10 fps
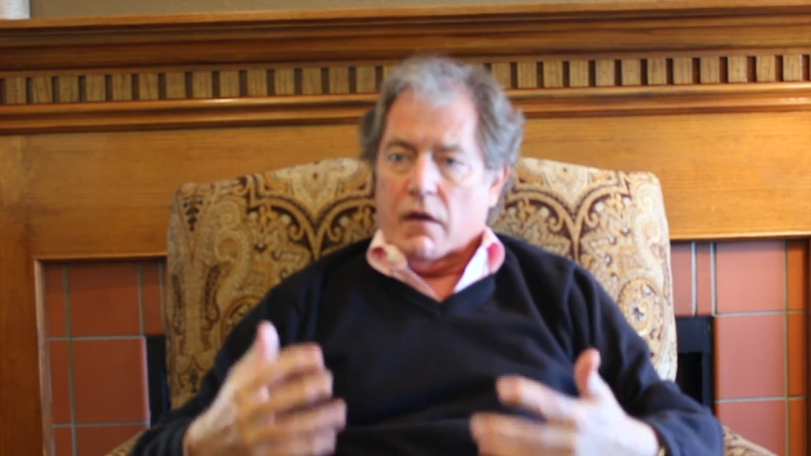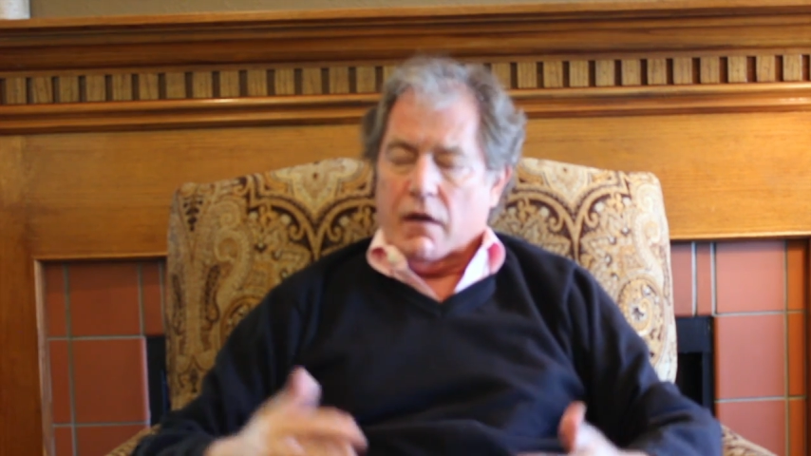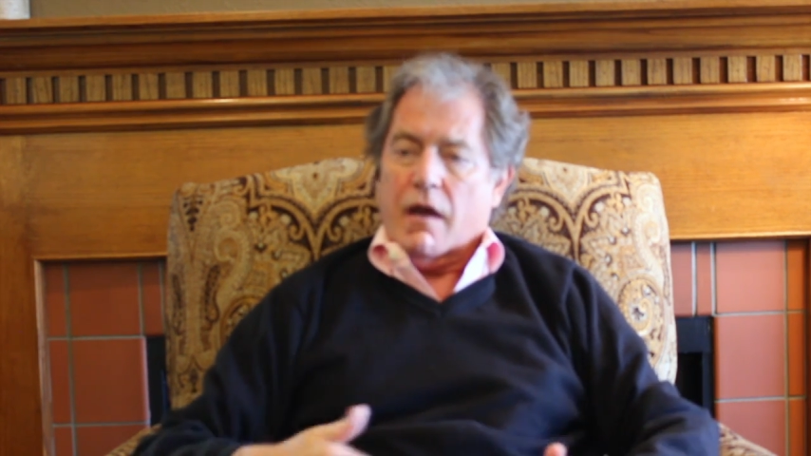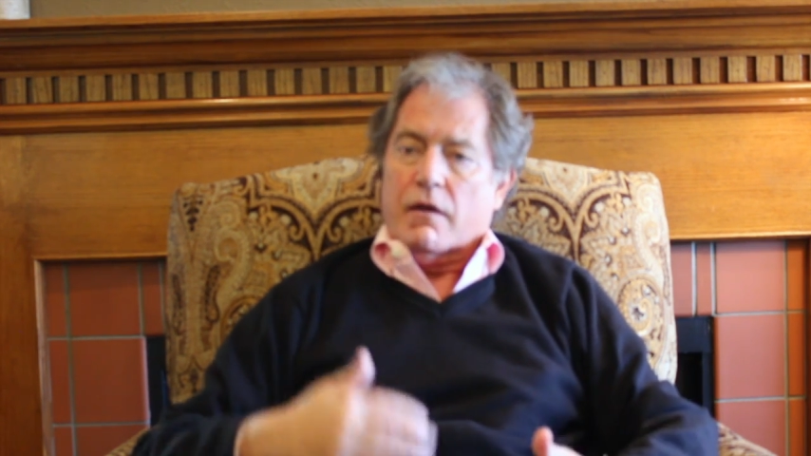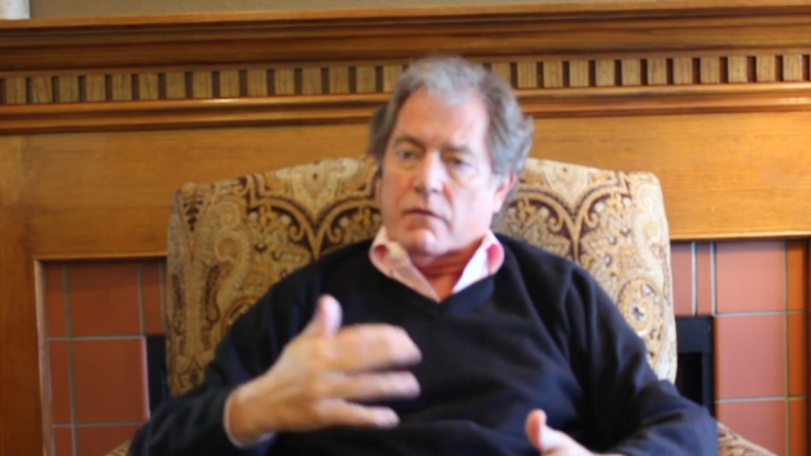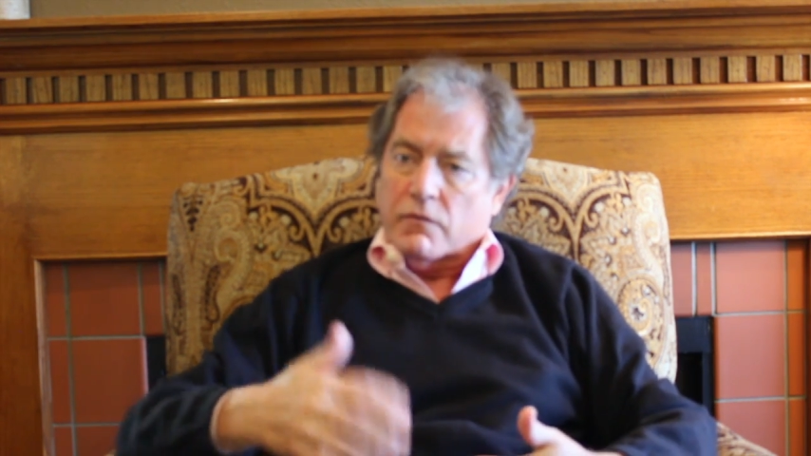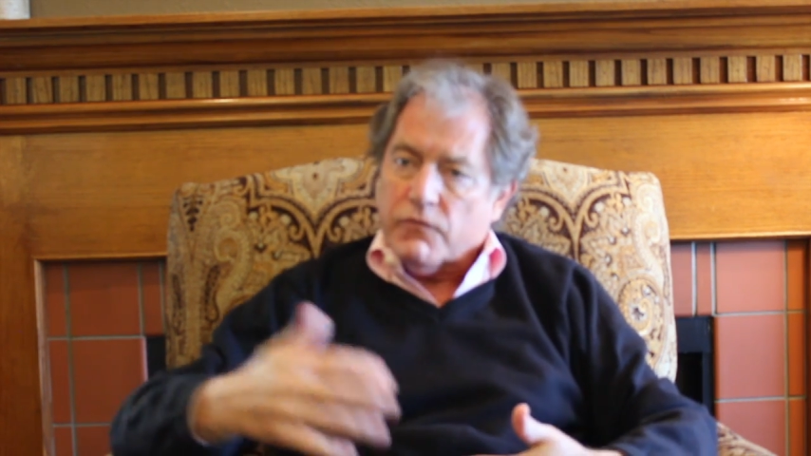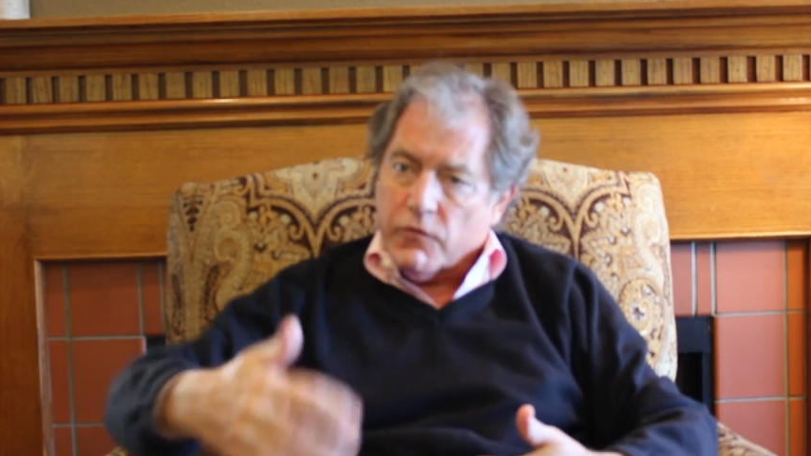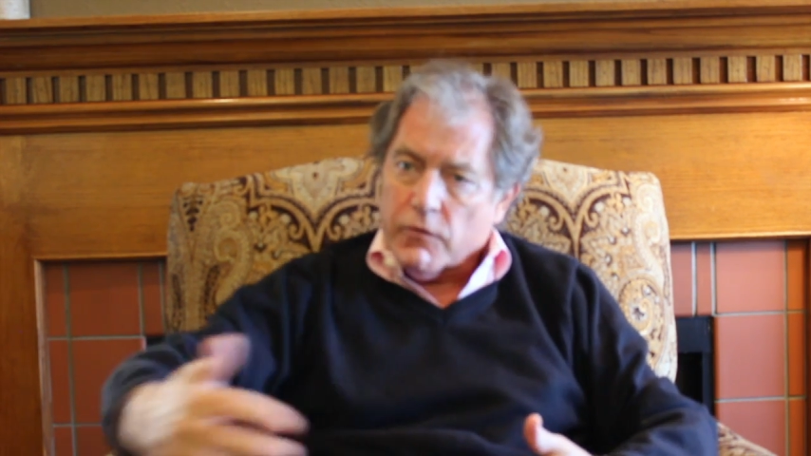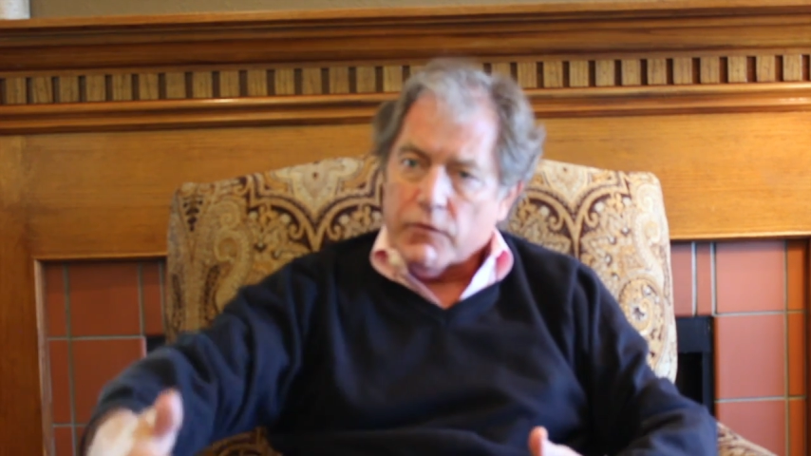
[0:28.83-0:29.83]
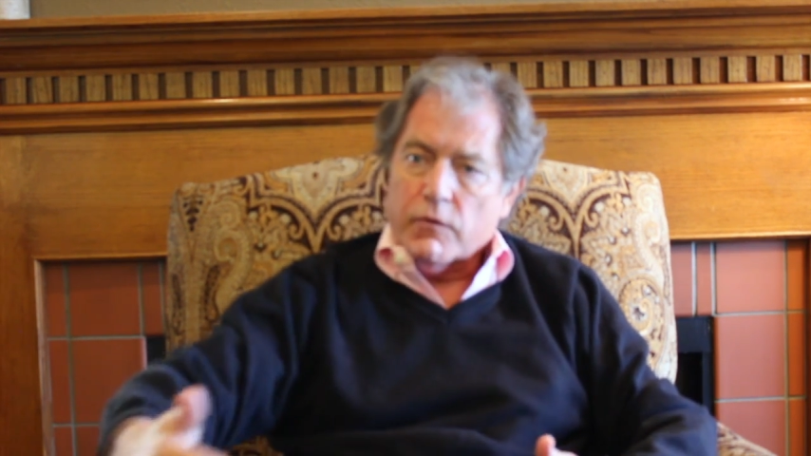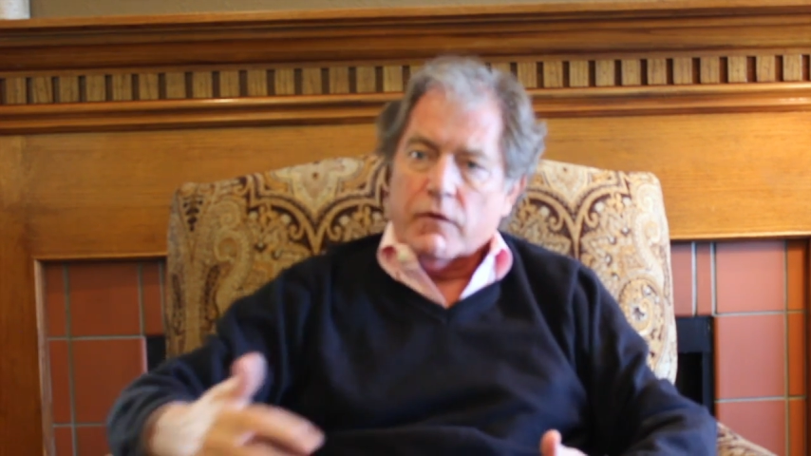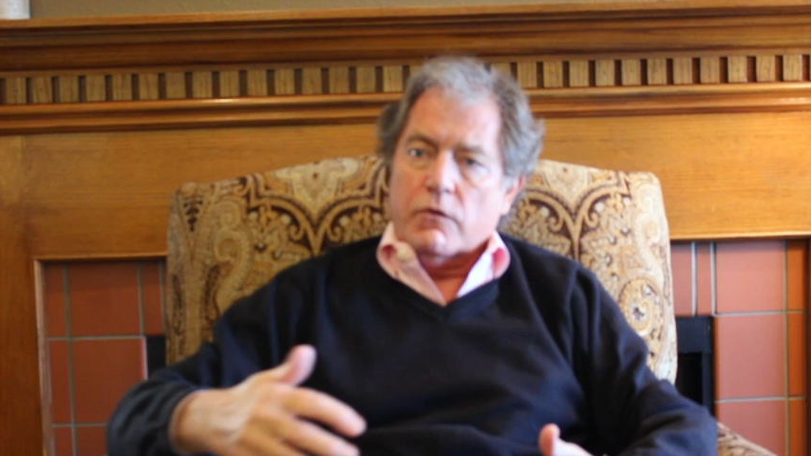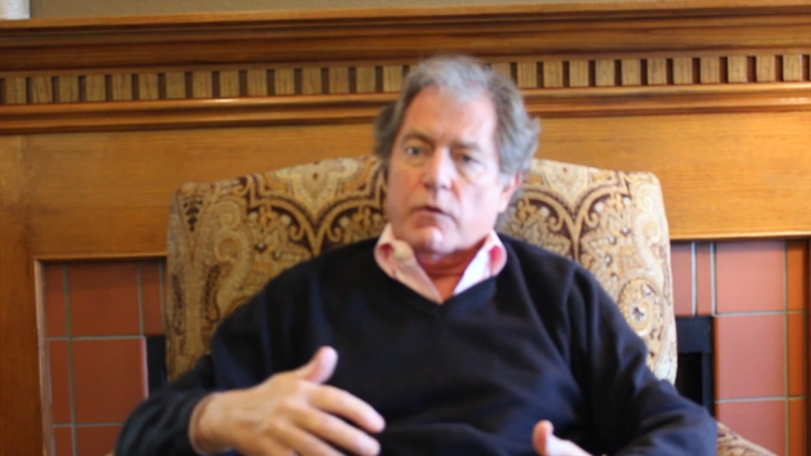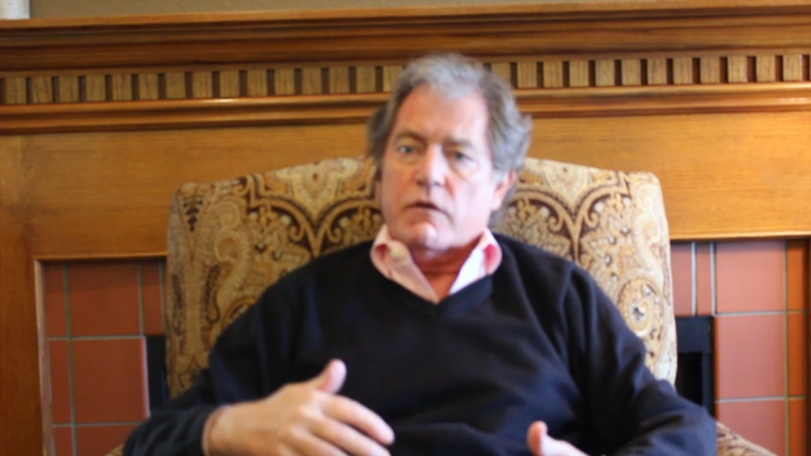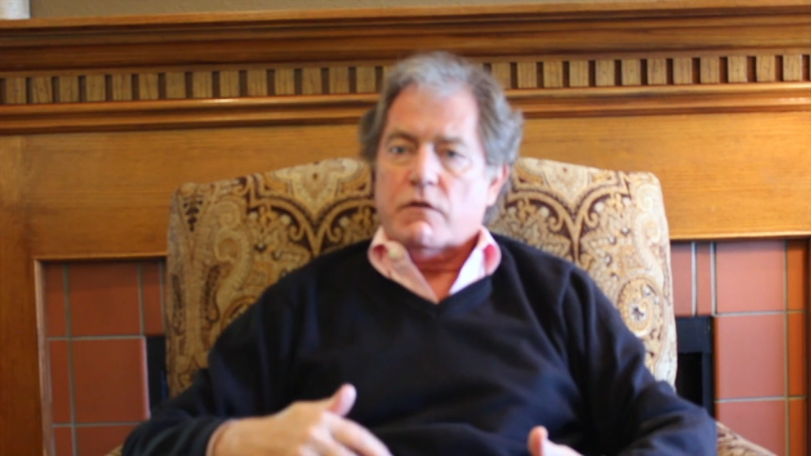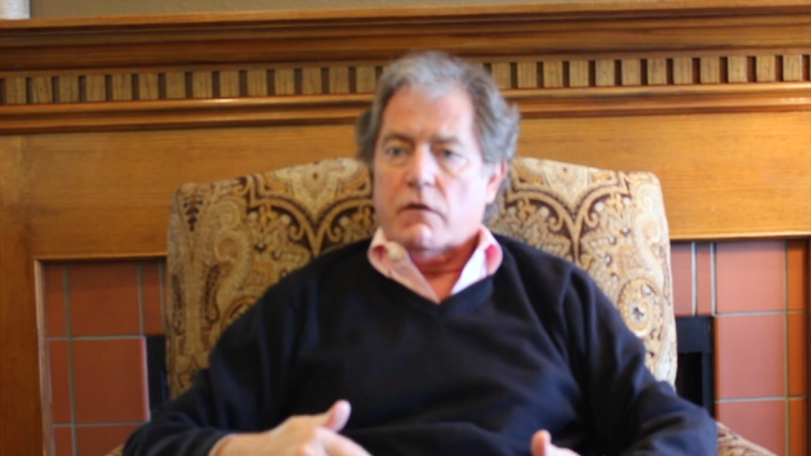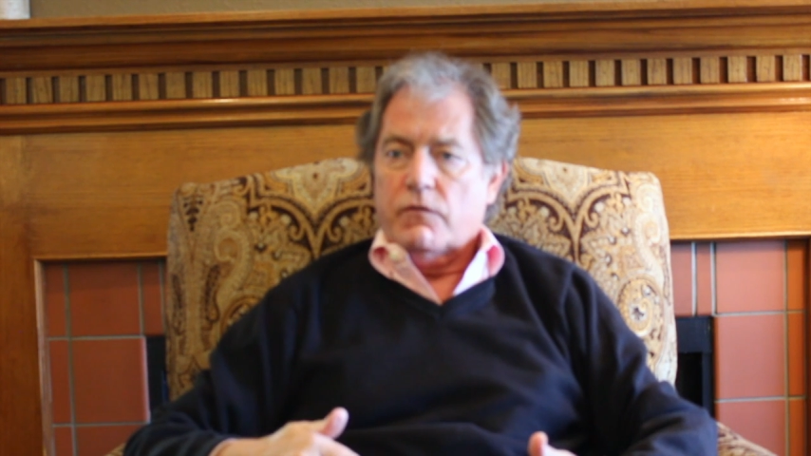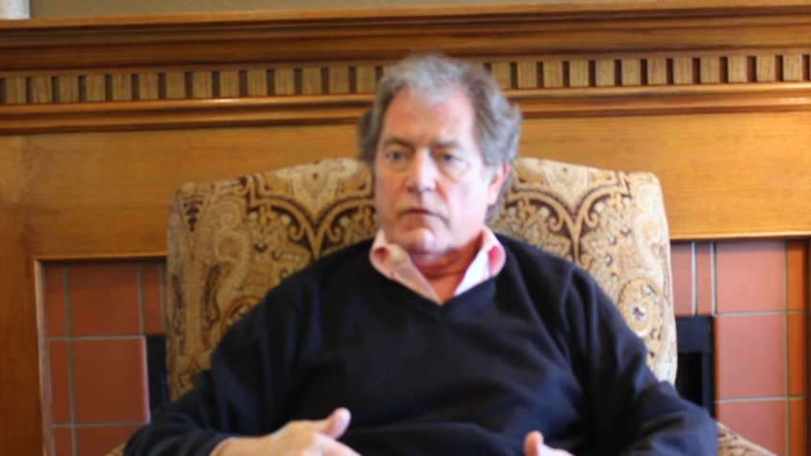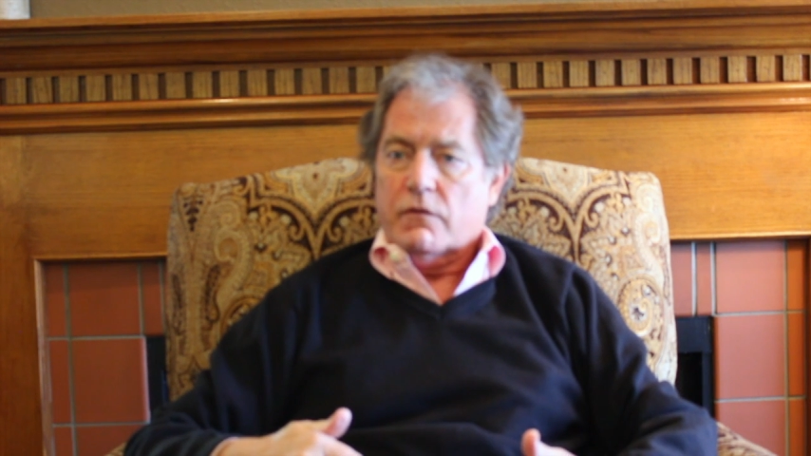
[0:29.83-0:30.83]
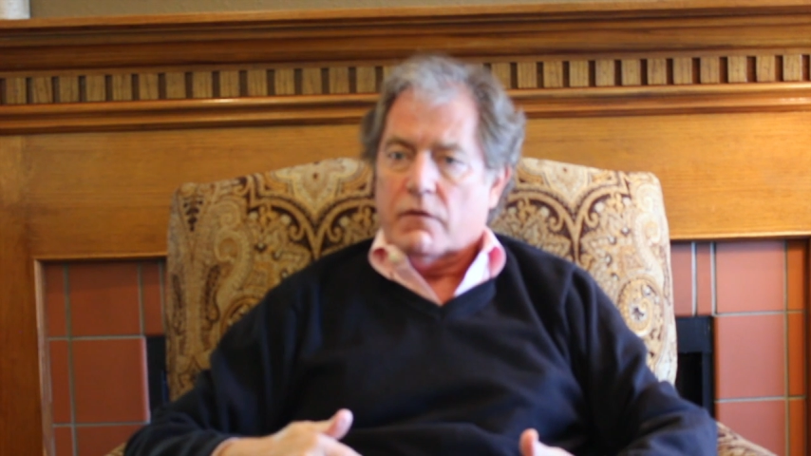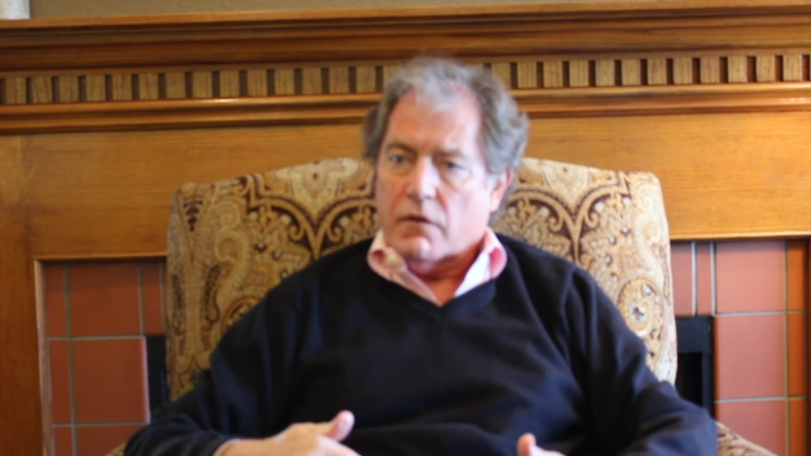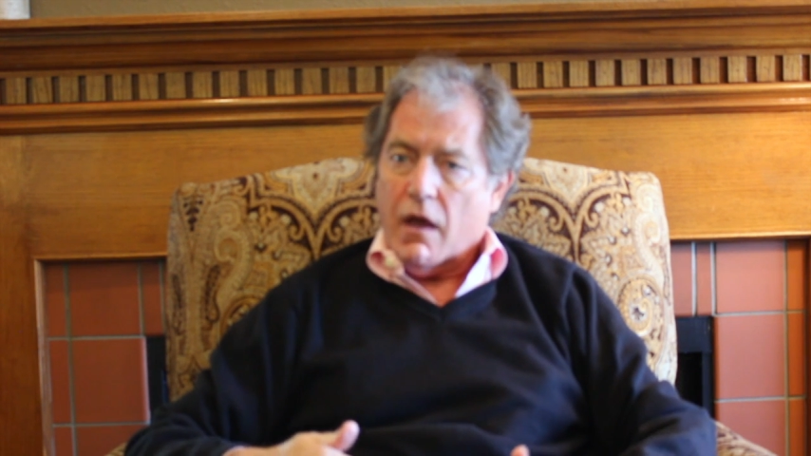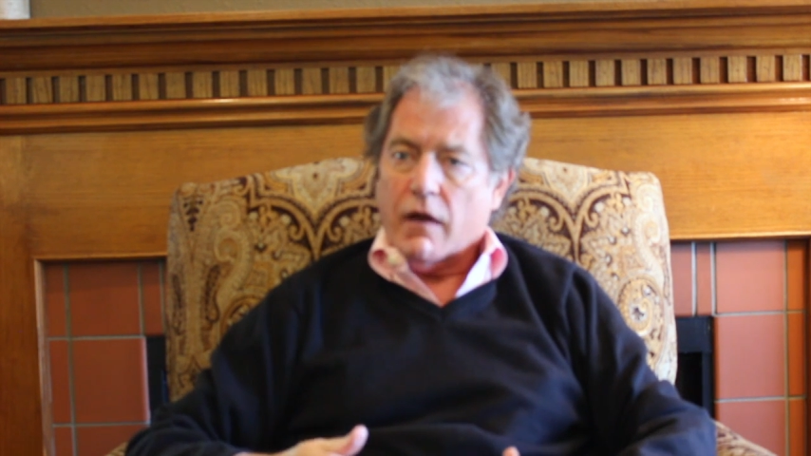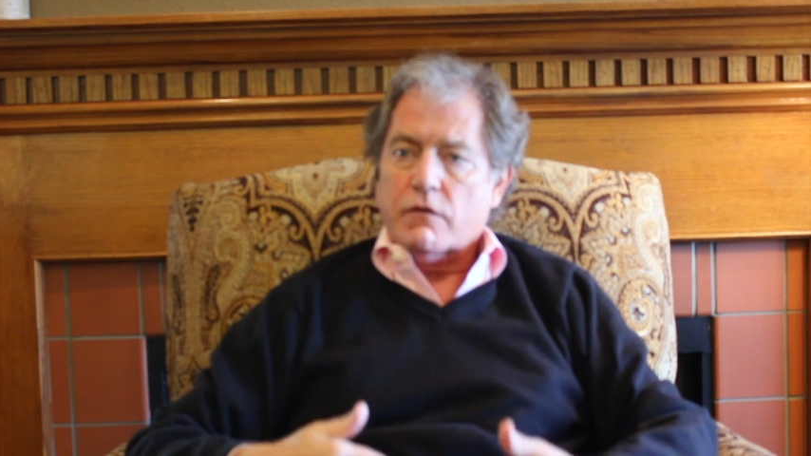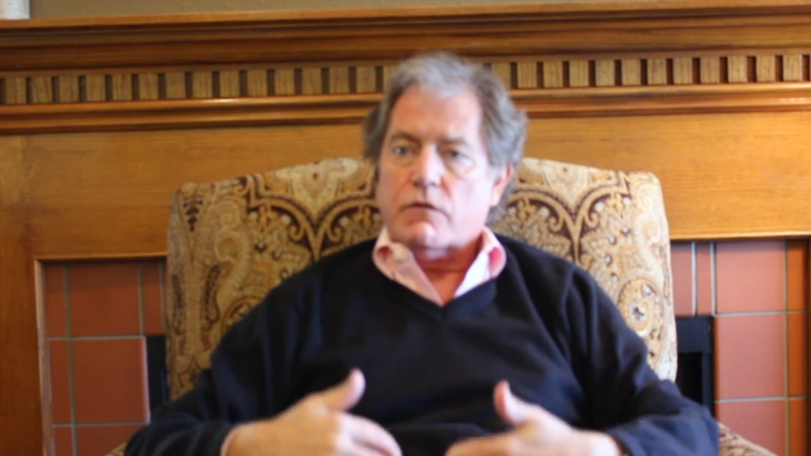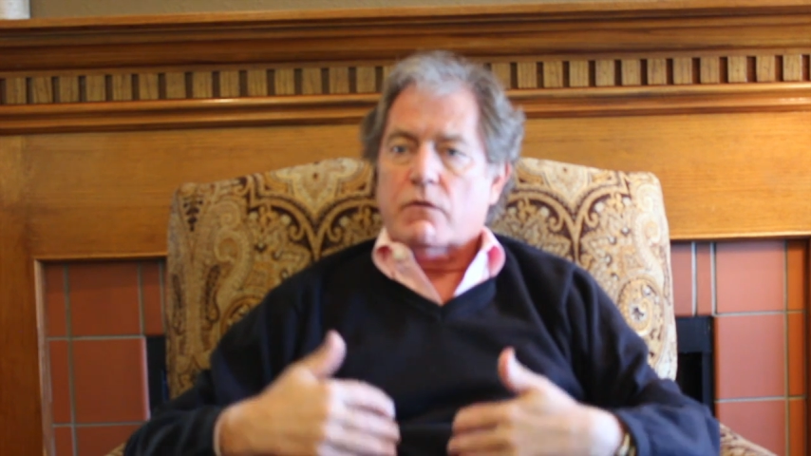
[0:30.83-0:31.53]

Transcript: and further increased even yet,